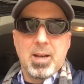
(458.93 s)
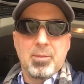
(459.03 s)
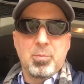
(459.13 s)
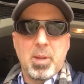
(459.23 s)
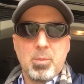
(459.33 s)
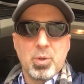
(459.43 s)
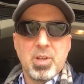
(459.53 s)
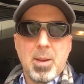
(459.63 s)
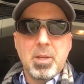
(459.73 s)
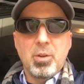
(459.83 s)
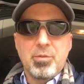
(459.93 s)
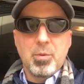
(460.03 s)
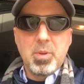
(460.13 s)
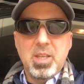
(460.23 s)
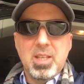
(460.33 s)
spend more time. I know for
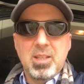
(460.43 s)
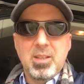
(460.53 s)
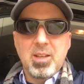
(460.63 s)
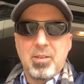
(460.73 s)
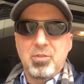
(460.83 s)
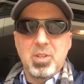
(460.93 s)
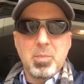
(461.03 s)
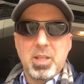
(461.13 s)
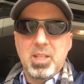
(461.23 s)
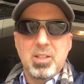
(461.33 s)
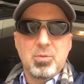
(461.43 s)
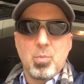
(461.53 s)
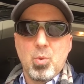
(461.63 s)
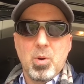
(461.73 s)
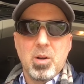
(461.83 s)
me, I've seen my kids
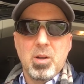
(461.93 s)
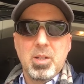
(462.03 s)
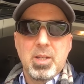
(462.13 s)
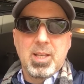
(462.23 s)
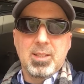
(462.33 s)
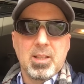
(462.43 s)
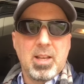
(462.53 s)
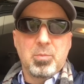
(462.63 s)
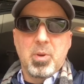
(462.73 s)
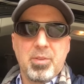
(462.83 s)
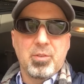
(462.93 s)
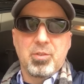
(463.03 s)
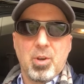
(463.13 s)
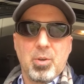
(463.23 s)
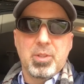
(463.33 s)
more in the last month or
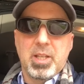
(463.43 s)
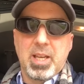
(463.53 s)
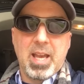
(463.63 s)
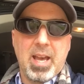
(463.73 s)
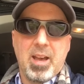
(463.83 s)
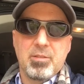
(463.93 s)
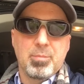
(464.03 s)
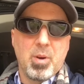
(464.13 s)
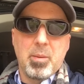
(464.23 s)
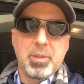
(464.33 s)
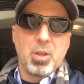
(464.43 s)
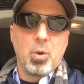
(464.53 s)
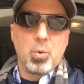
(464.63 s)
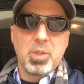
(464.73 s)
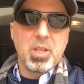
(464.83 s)
so than I have probably the
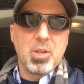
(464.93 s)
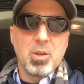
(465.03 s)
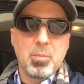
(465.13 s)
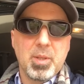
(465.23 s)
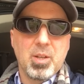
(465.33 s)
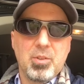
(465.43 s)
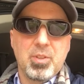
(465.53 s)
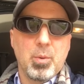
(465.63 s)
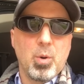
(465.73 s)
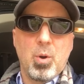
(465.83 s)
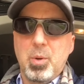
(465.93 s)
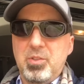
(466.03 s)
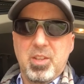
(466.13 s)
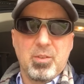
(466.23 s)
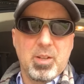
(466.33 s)
whole year because they were
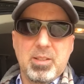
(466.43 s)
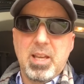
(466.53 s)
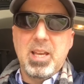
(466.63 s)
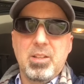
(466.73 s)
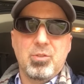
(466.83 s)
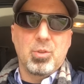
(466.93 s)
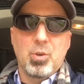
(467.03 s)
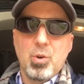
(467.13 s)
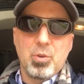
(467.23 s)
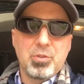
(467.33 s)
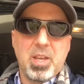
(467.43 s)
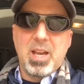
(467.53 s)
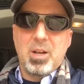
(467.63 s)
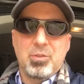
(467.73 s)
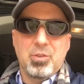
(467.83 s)
always either at dance or Girl
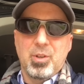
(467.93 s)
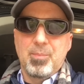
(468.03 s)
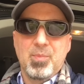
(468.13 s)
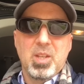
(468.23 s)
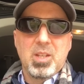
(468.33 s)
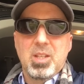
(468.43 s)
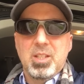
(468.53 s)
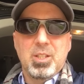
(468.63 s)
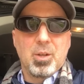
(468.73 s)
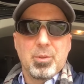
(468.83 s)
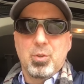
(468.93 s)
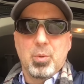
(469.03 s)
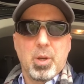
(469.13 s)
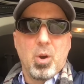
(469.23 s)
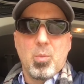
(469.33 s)
Scouts or, you know, they're
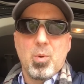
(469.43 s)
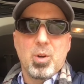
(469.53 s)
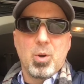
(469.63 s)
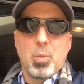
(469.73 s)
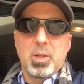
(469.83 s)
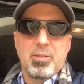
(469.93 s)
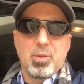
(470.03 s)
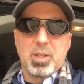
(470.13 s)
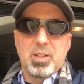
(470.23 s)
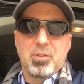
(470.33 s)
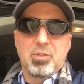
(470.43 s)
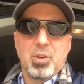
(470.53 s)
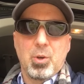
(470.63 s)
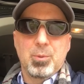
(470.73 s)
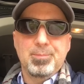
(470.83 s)
doing homework or whatever it is.
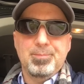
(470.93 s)
So